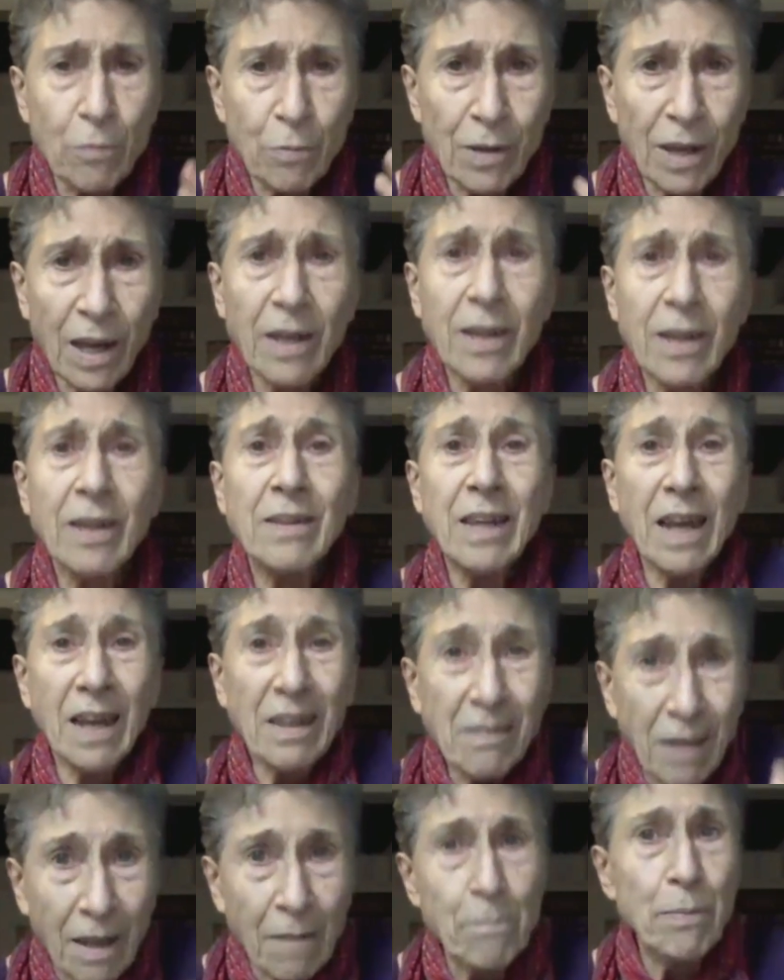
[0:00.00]

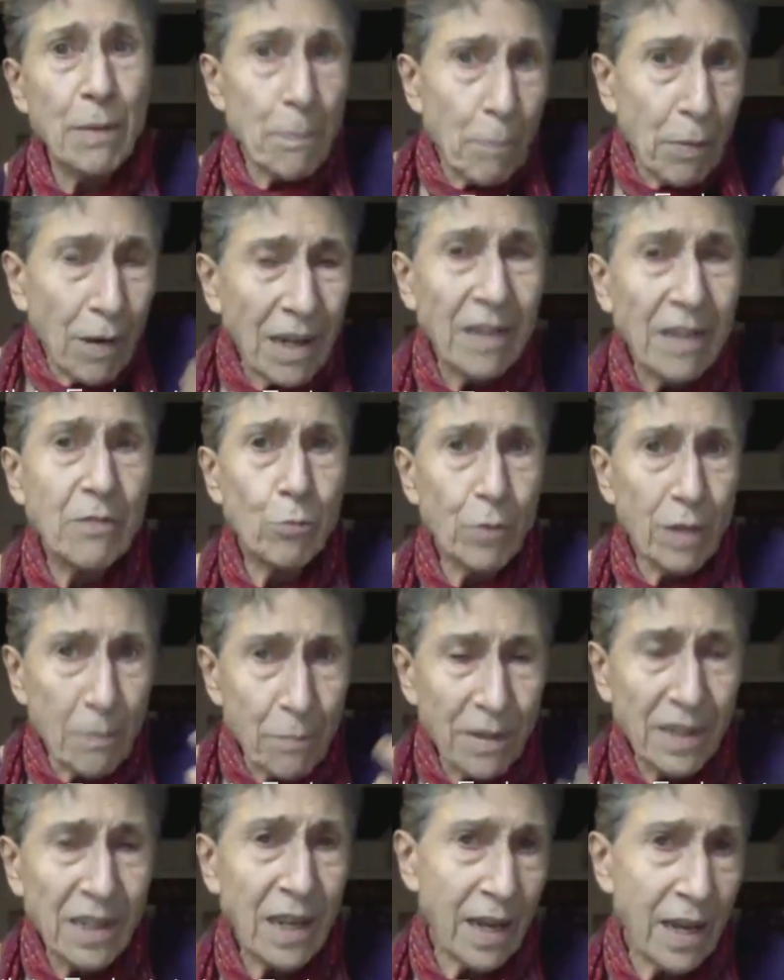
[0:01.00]
And people,
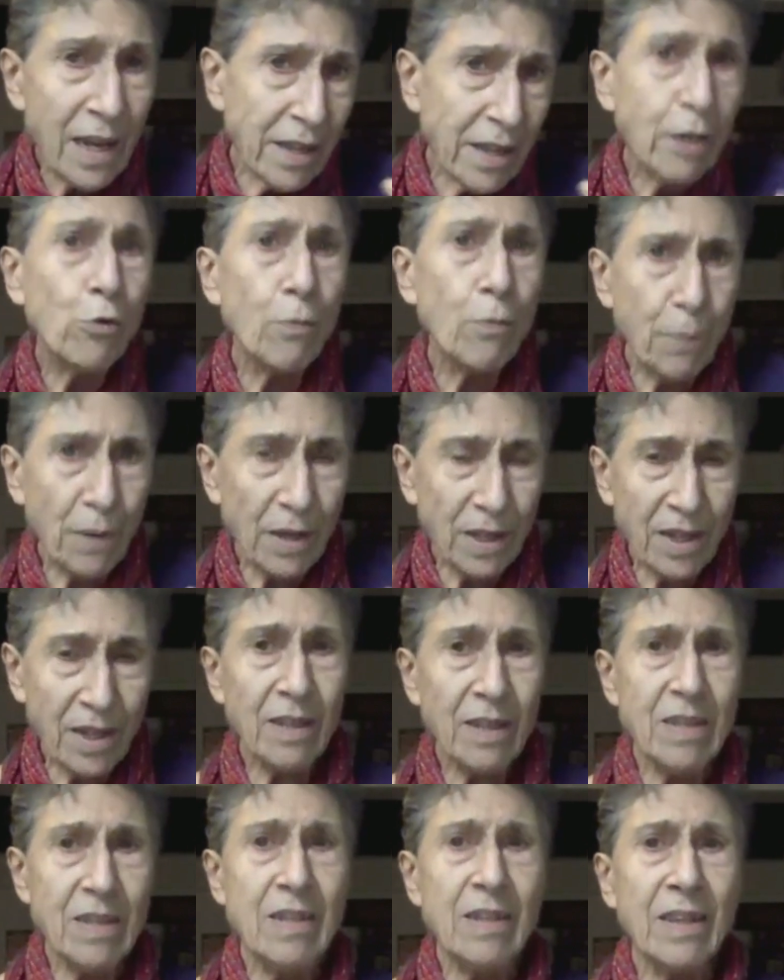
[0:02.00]
women are
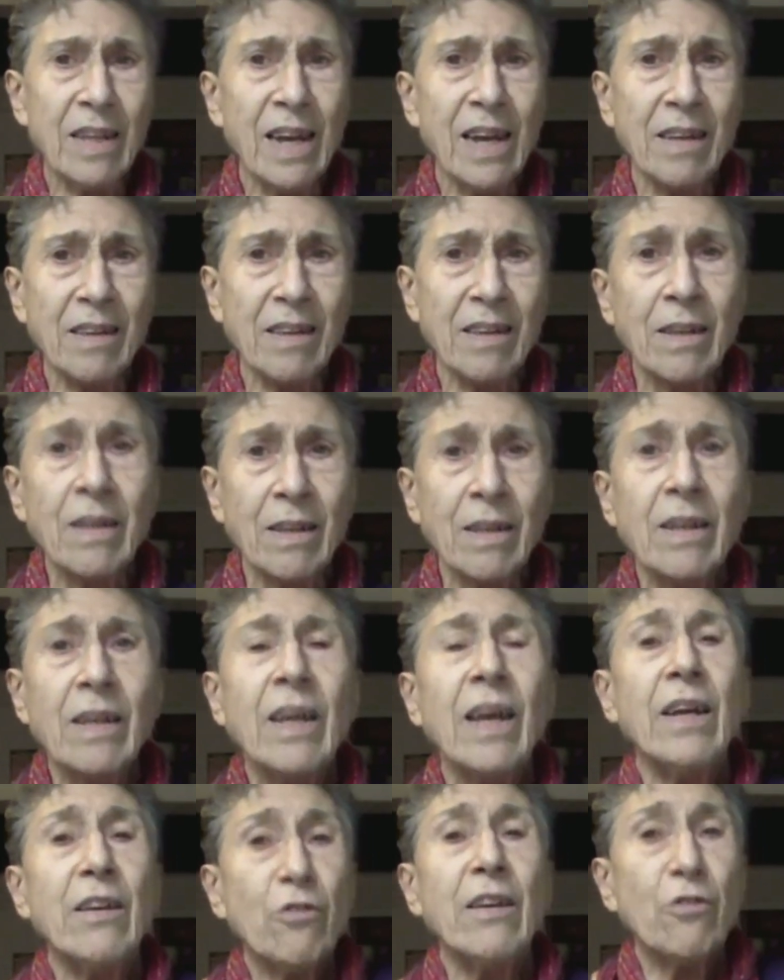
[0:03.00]
recuperating that,
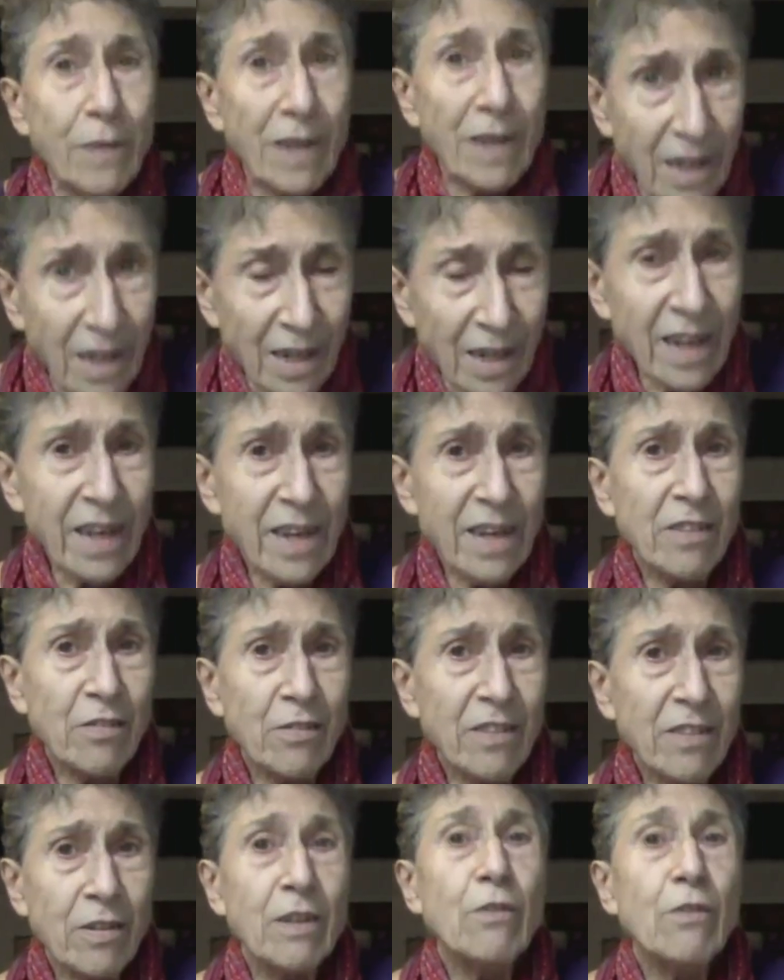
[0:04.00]
as well
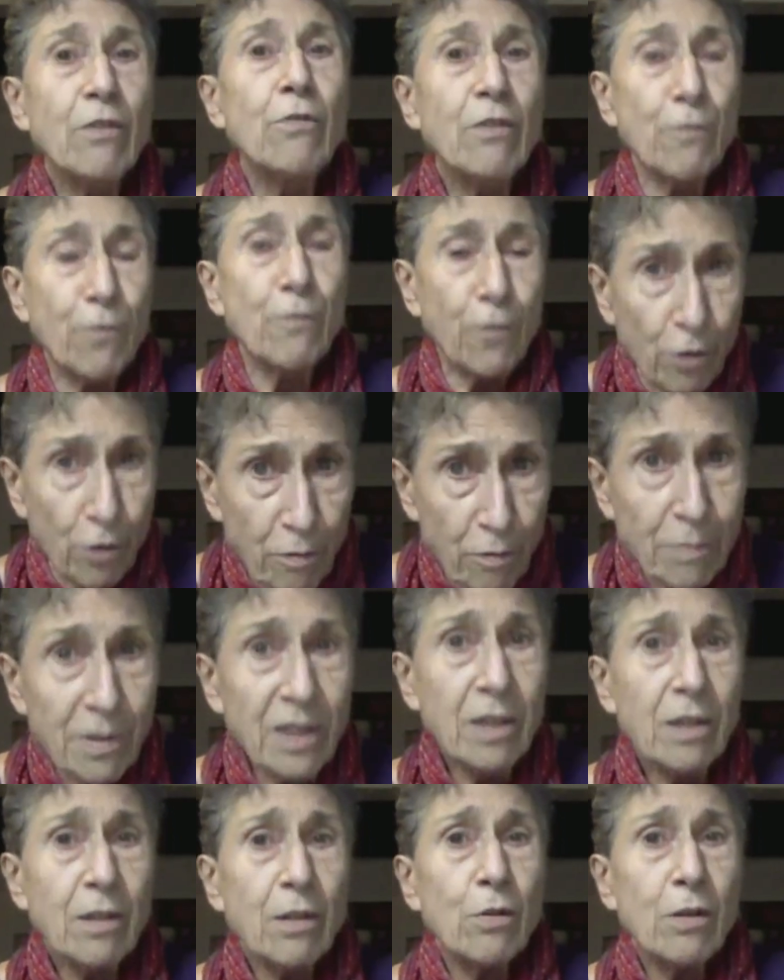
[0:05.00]
as
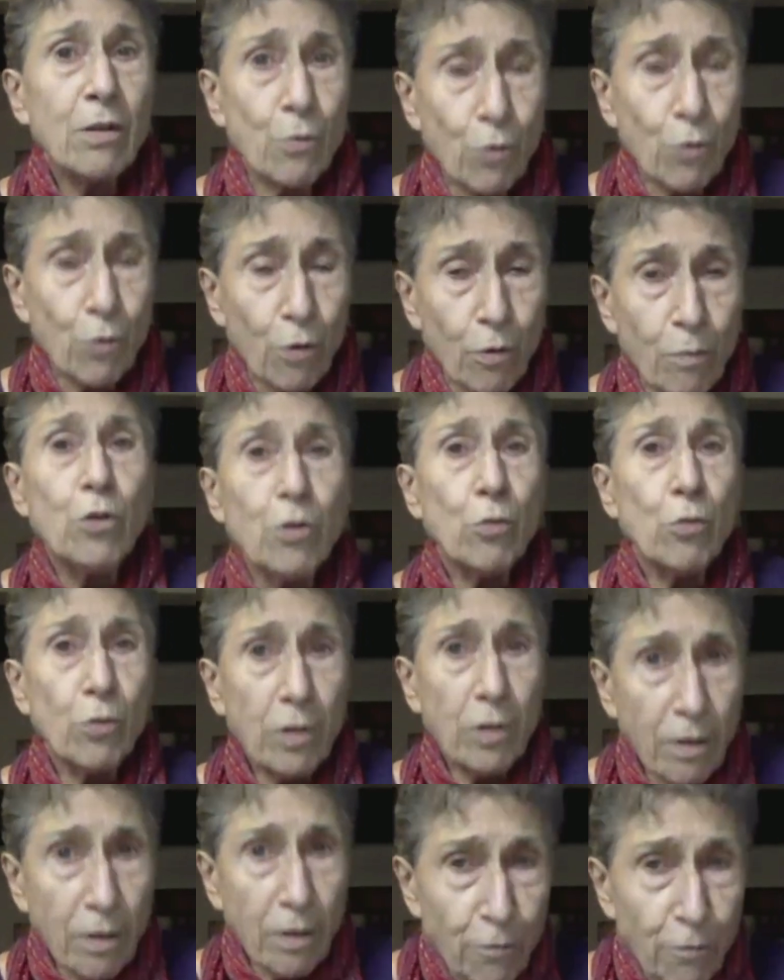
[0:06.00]
forming
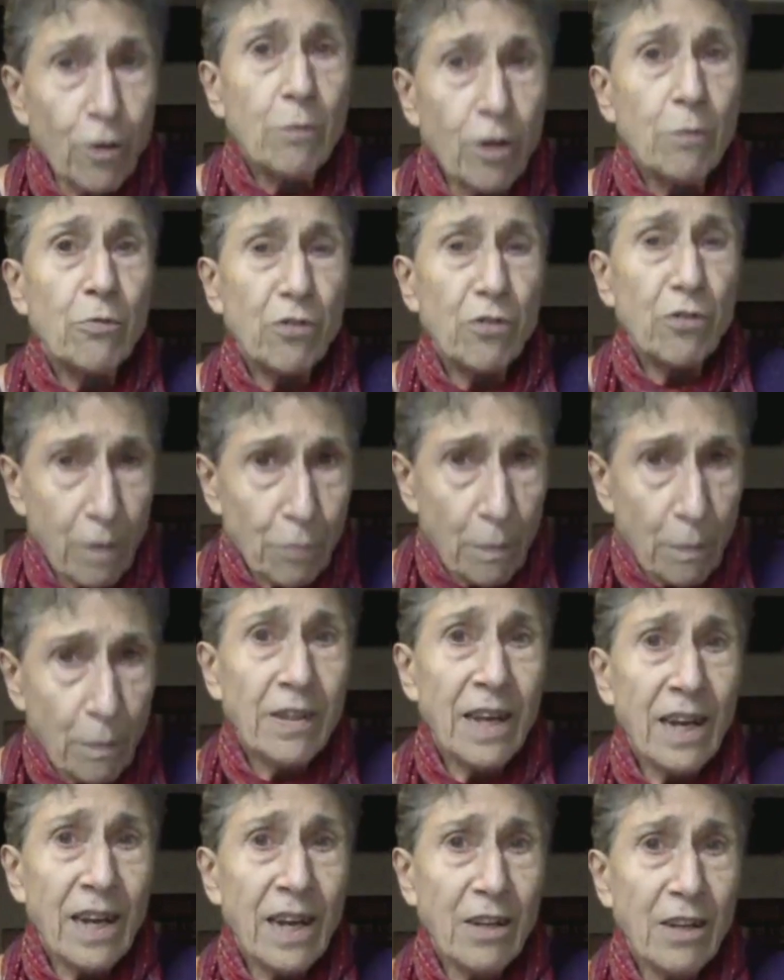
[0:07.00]
communal forms of
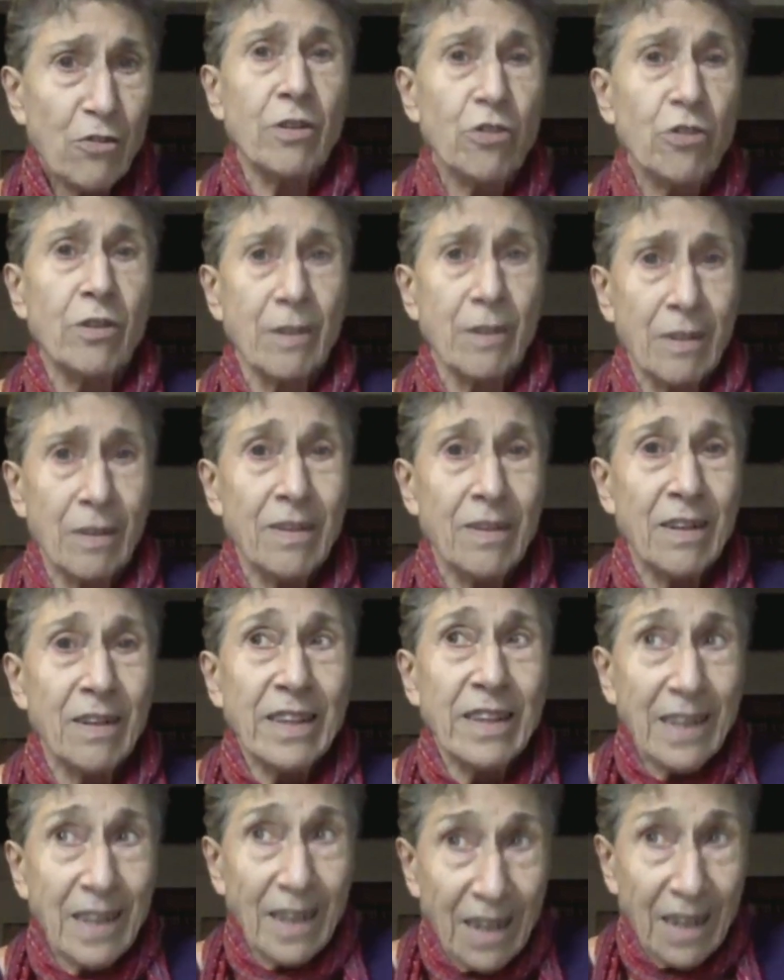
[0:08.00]
reproduction,
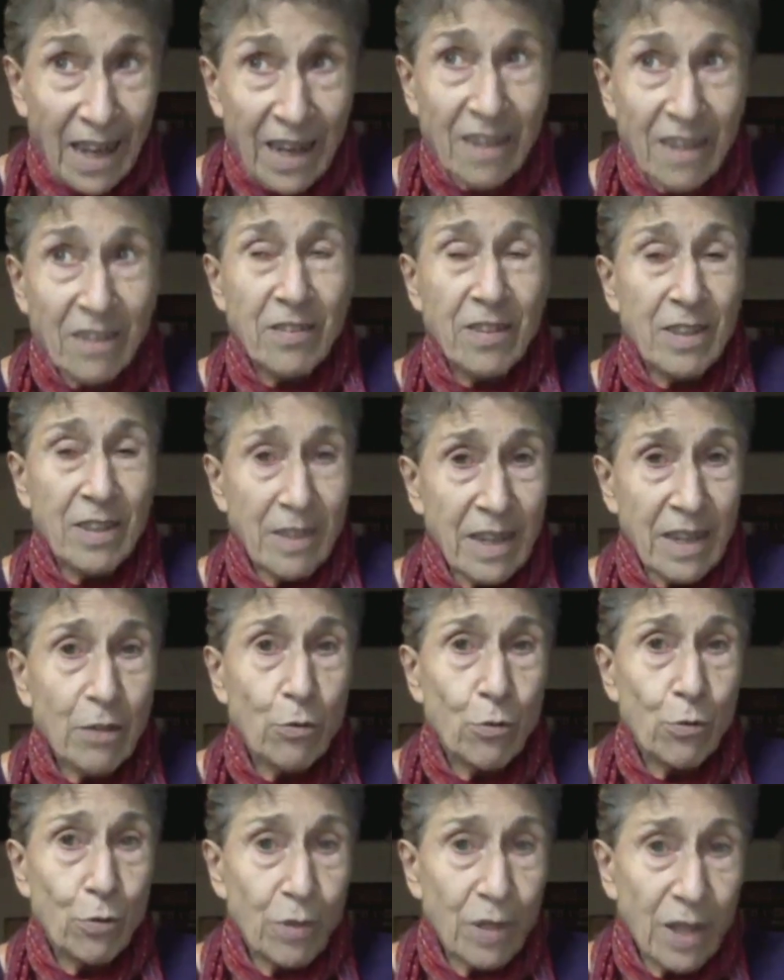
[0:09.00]
realizing
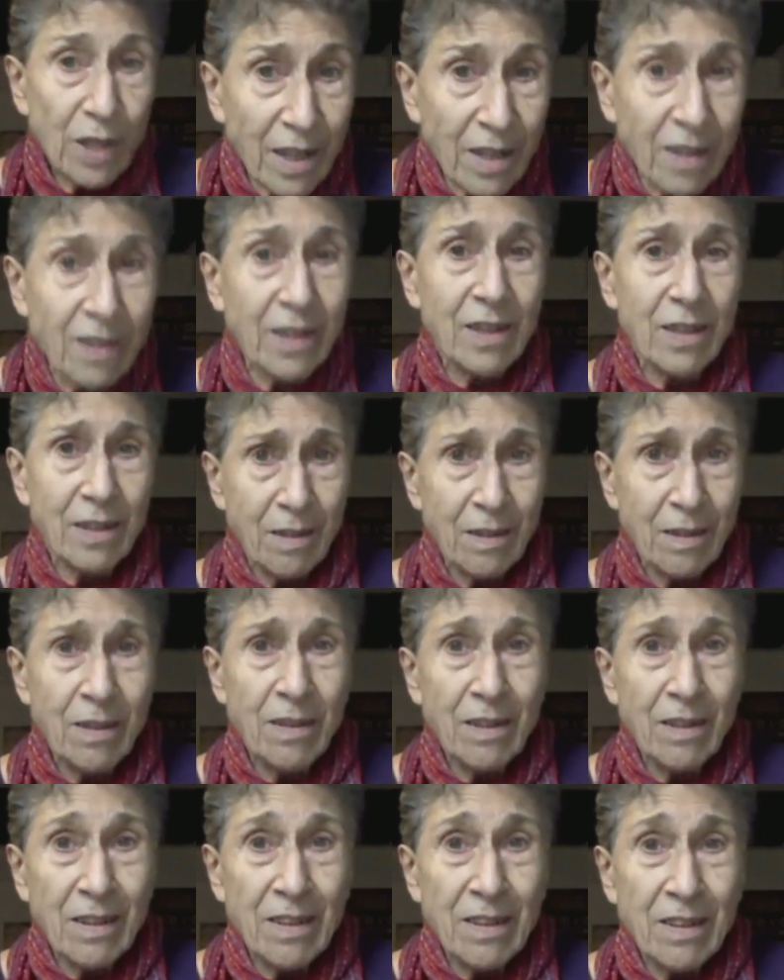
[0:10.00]
that together
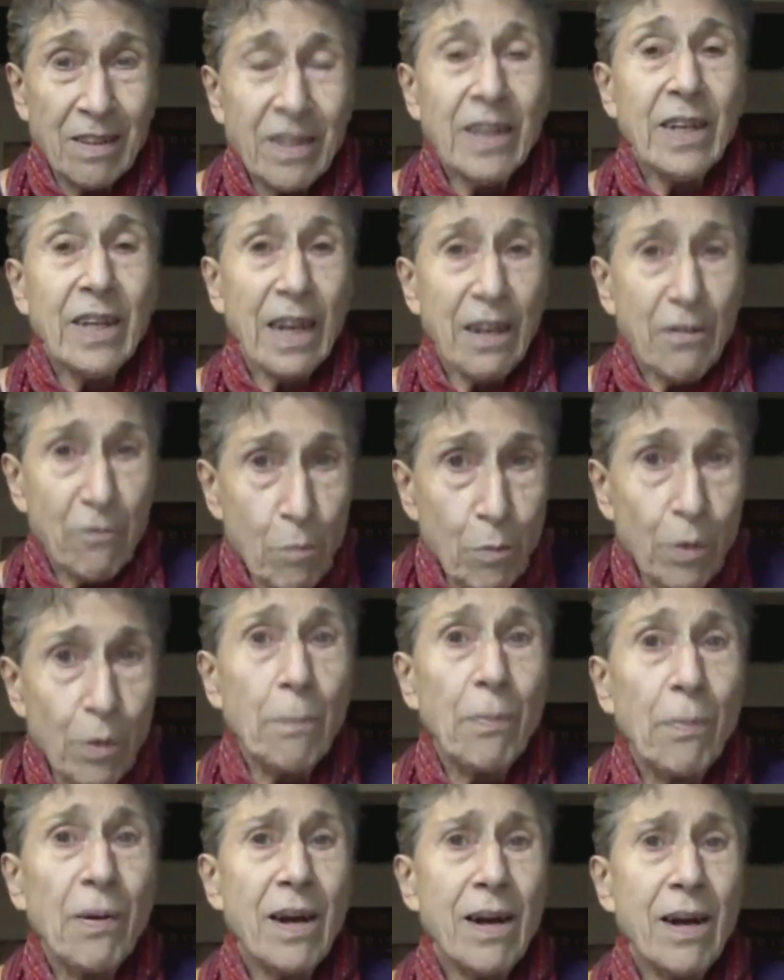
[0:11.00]
they have
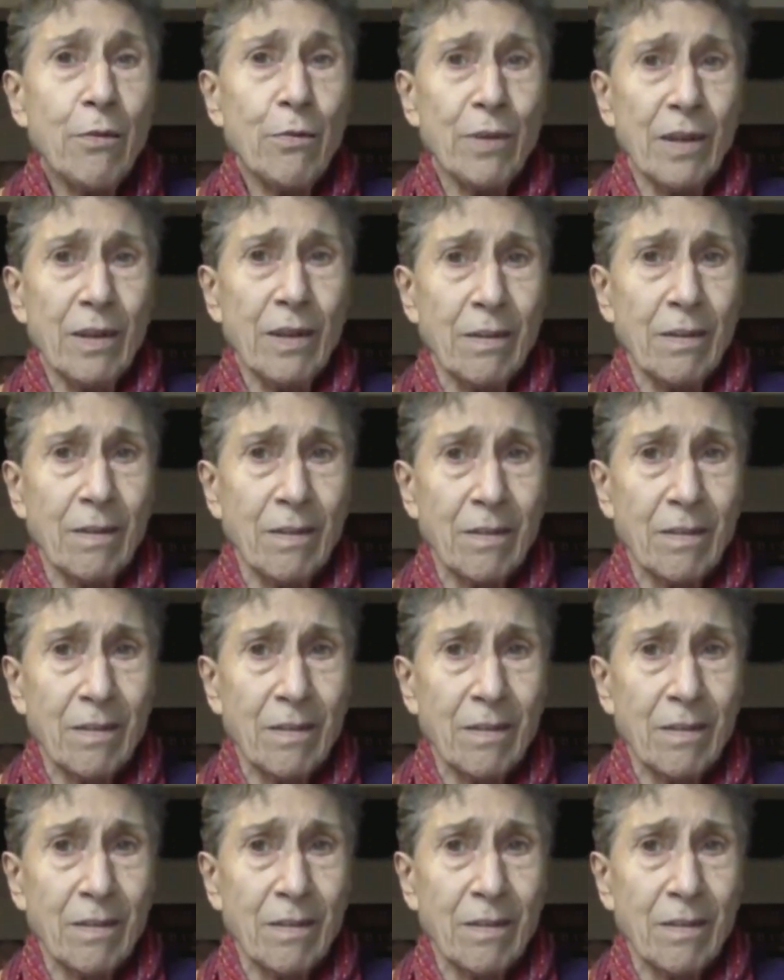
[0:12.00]
more power,